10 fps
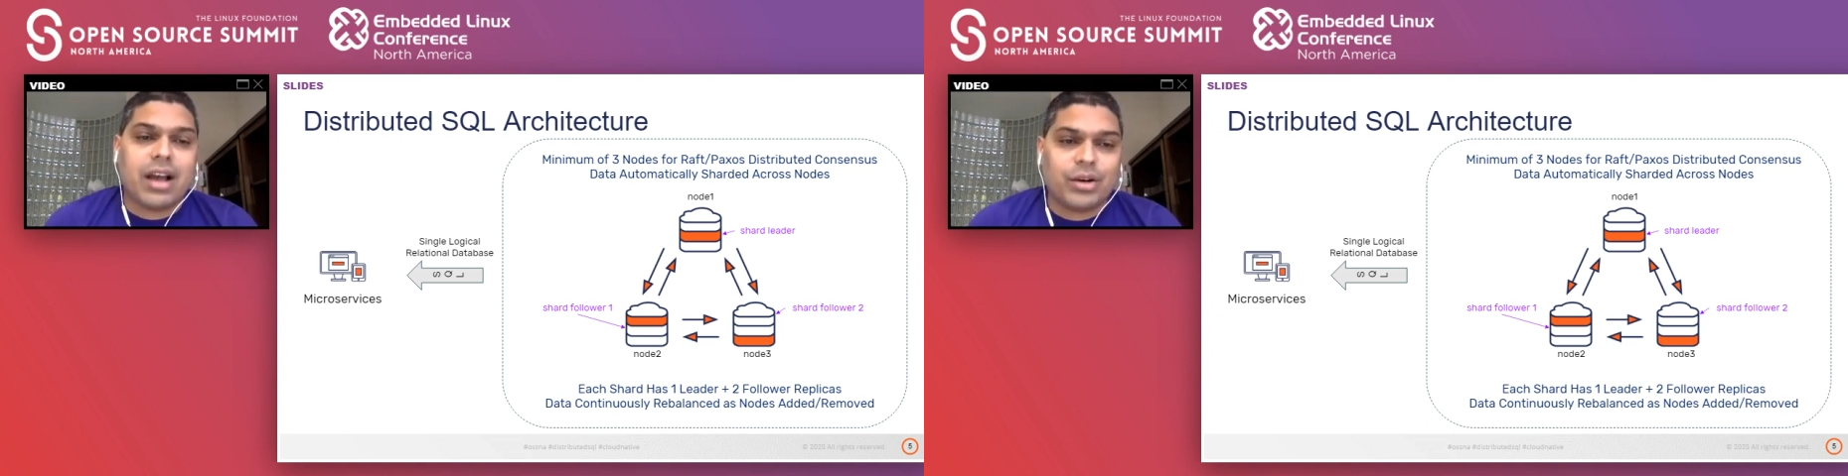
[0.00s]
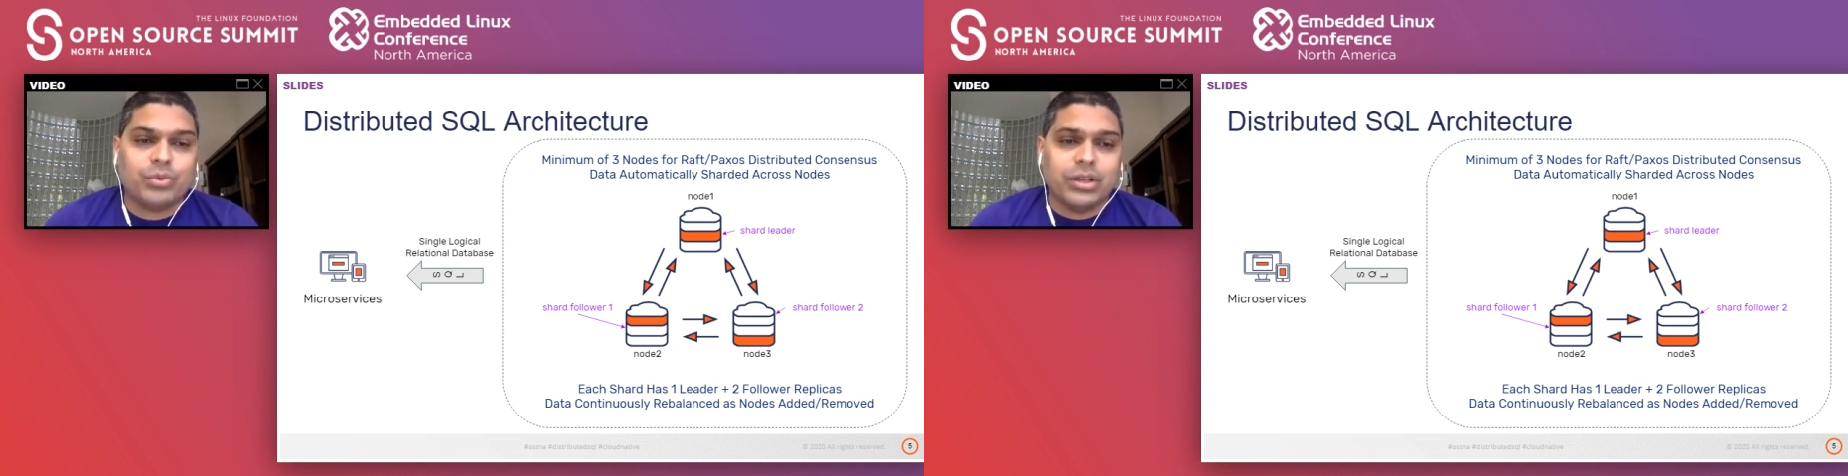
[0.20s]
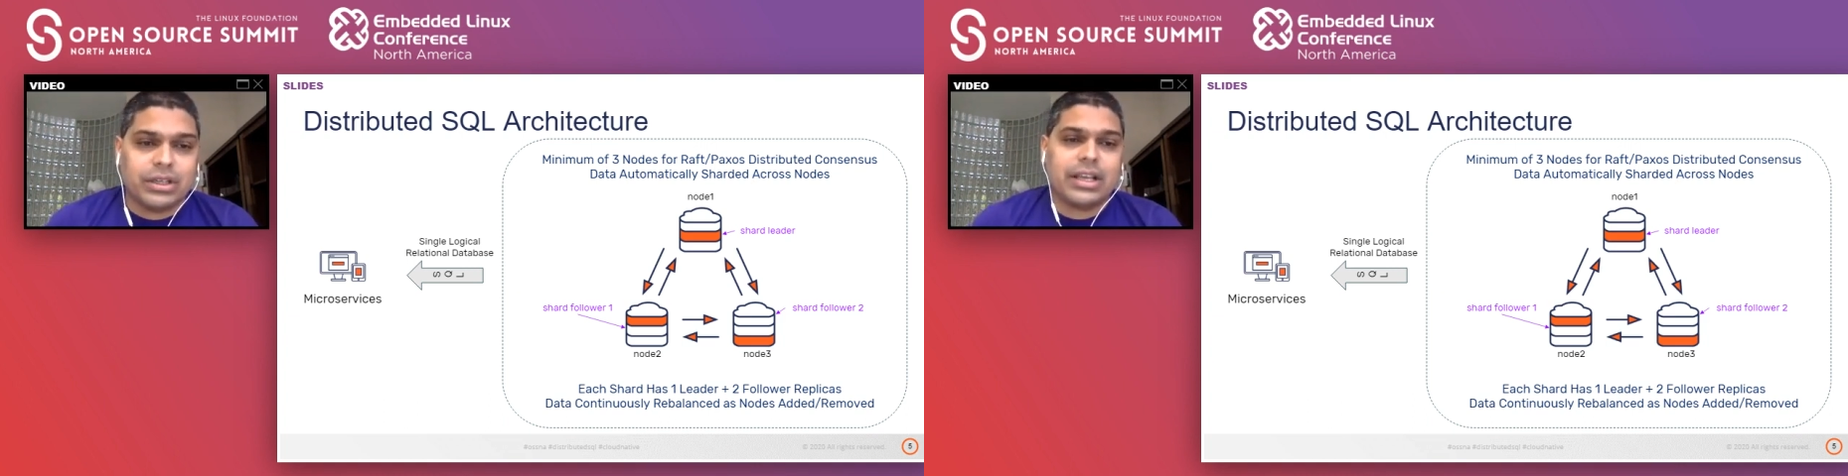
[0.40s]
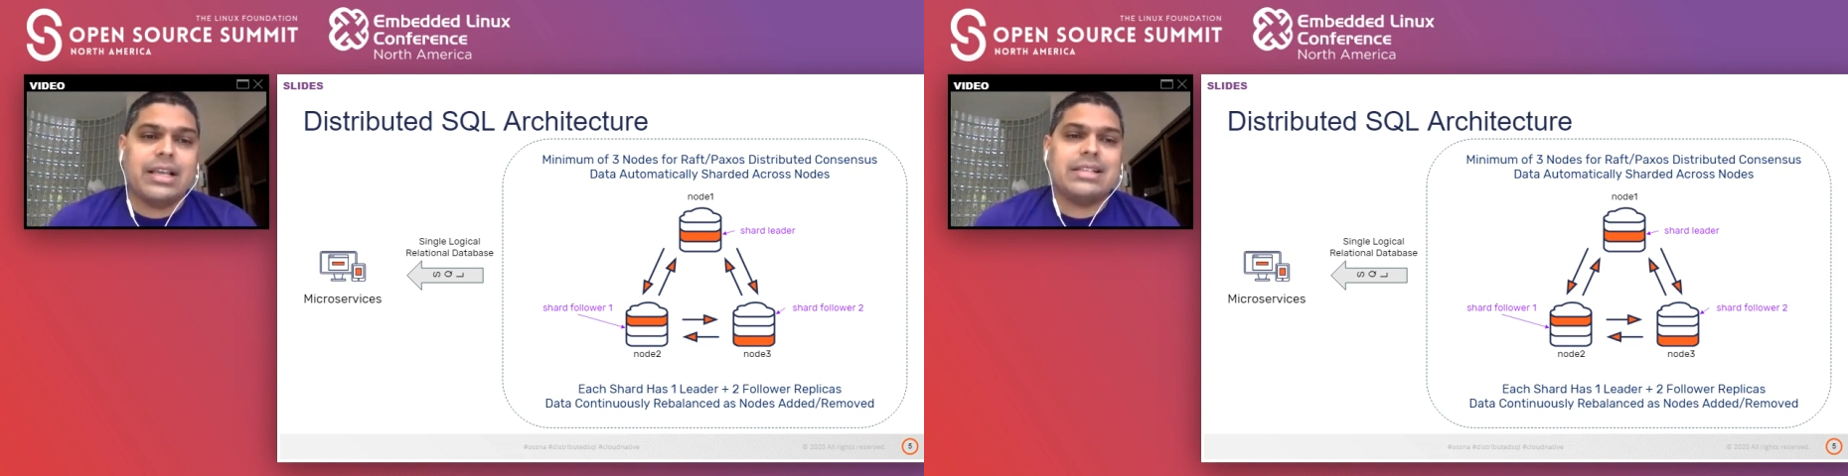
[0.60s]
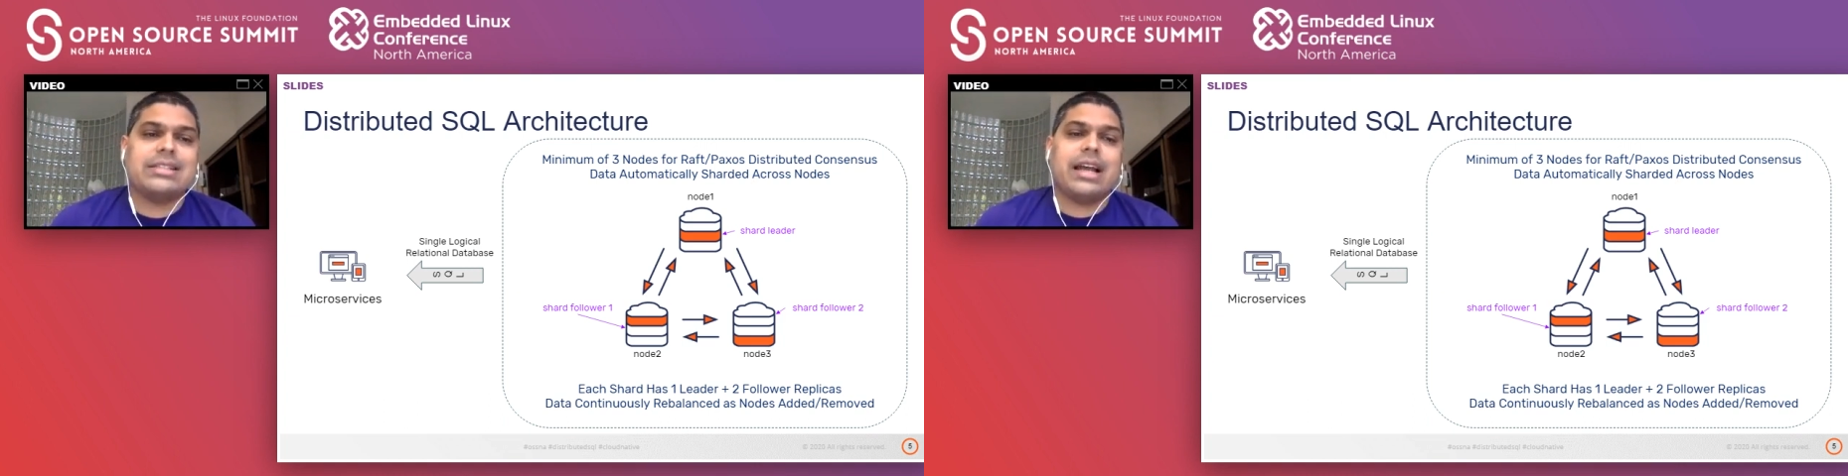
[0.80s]
hard work
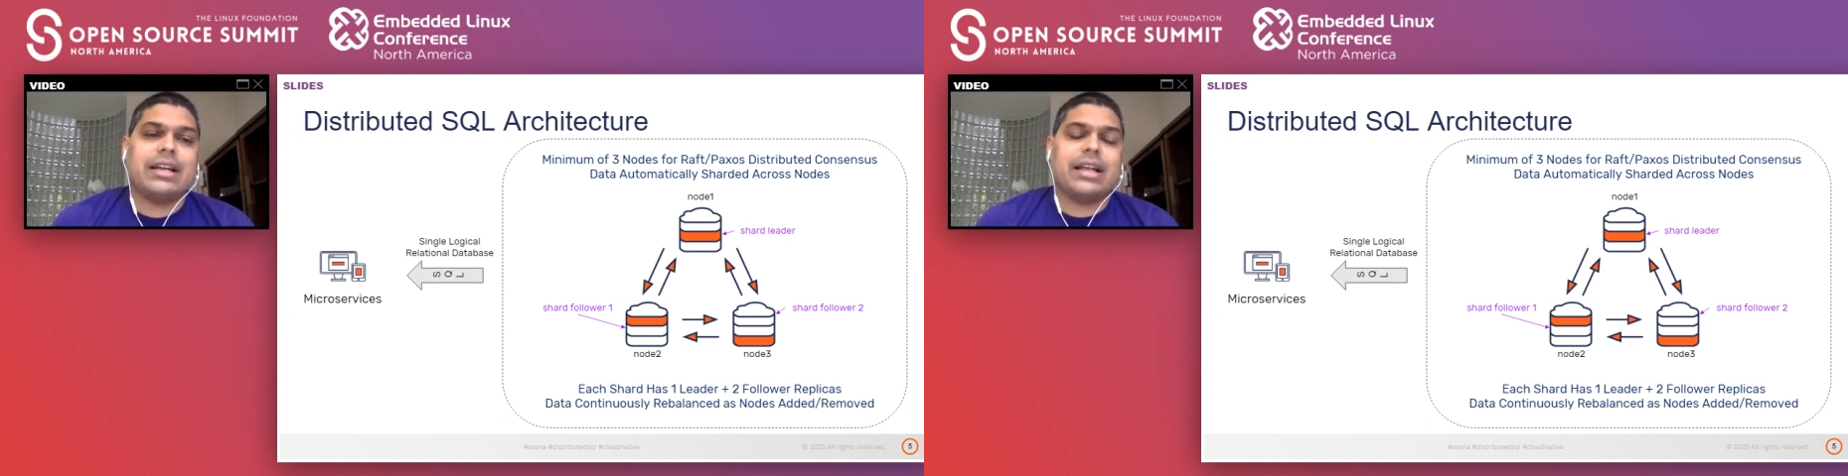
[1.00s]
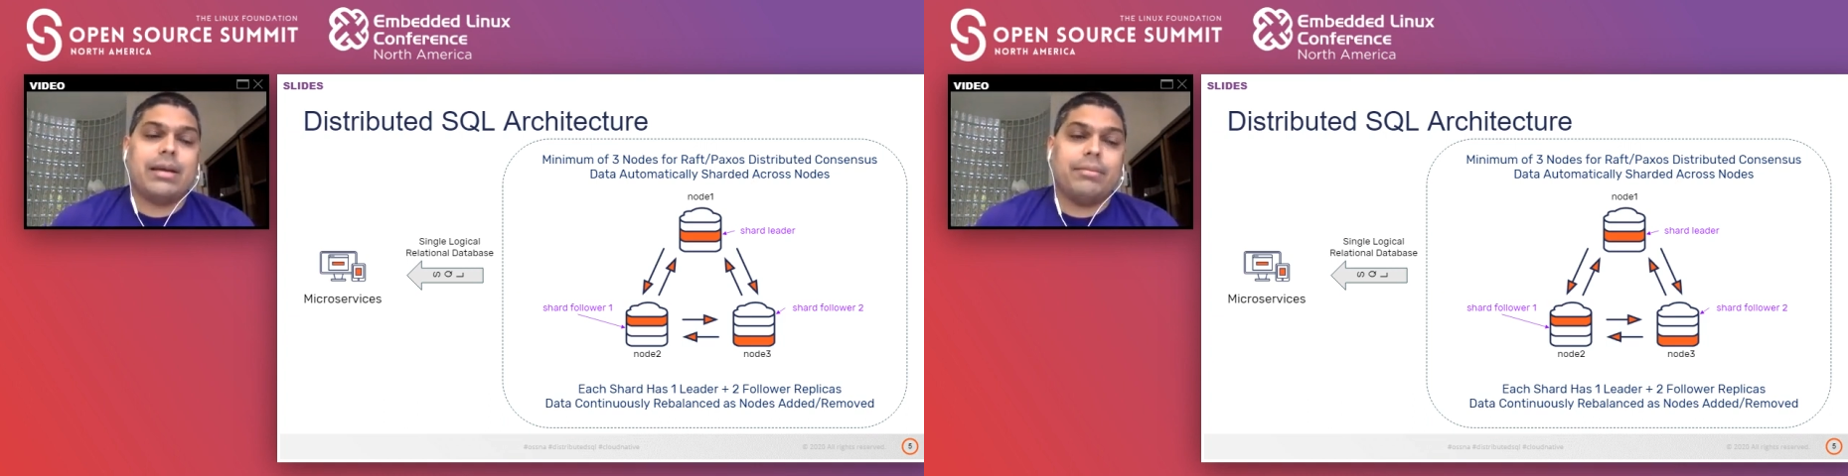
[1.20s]
is that